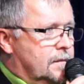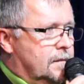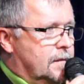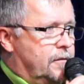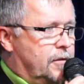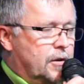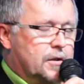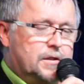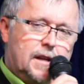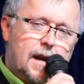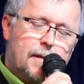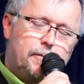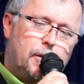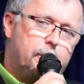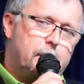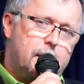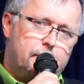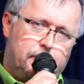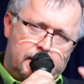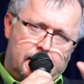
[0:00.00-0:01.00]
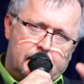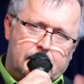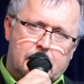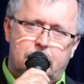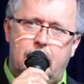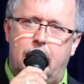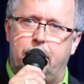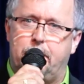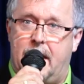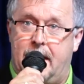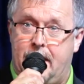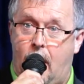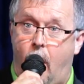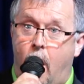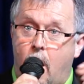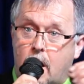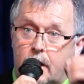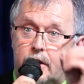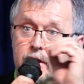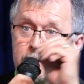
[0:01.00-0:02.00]
First couple people that come up and
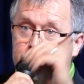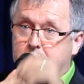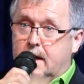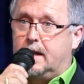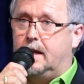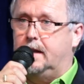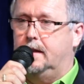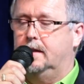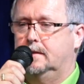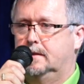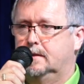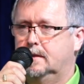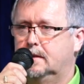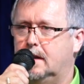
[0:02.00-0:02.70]
are committed,